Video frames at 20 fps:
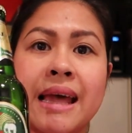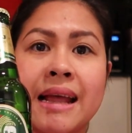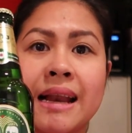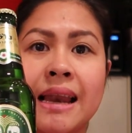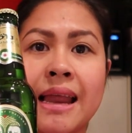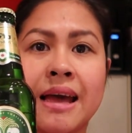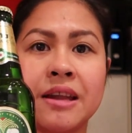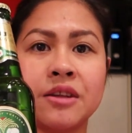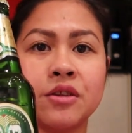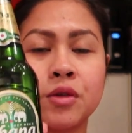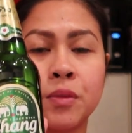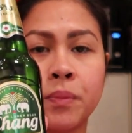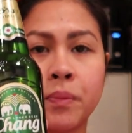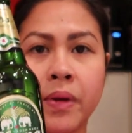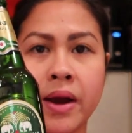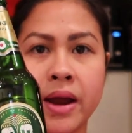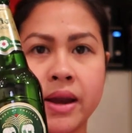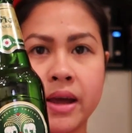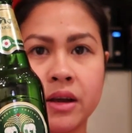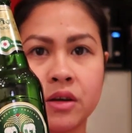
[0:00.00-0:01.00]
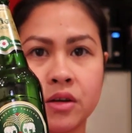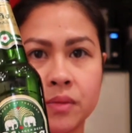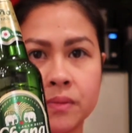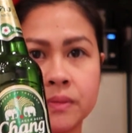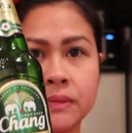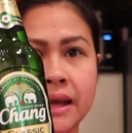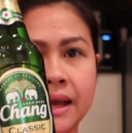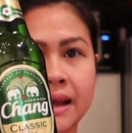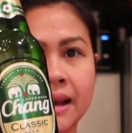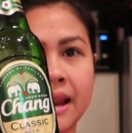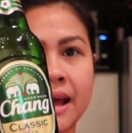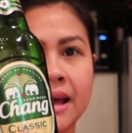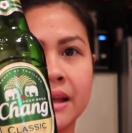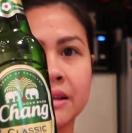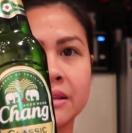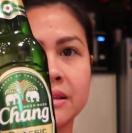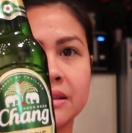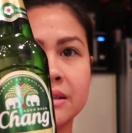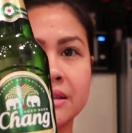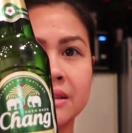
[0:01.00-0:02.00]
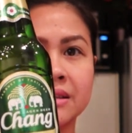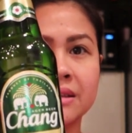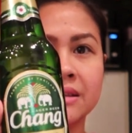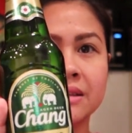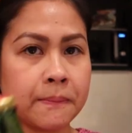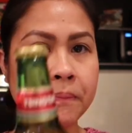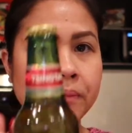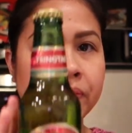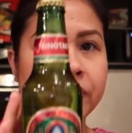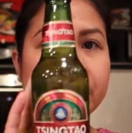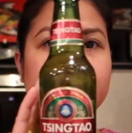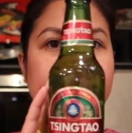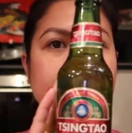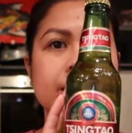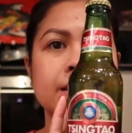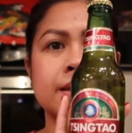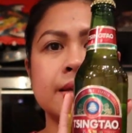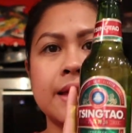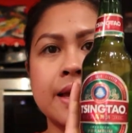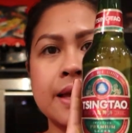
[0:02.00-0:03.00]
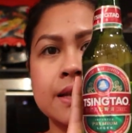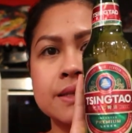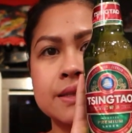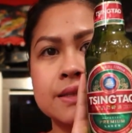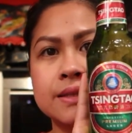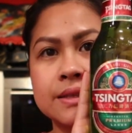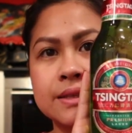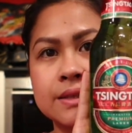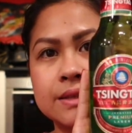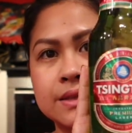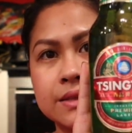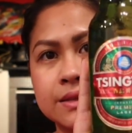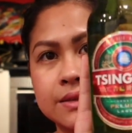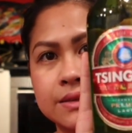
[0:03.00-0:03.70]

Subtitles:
Thailand or product of Thailand. Next,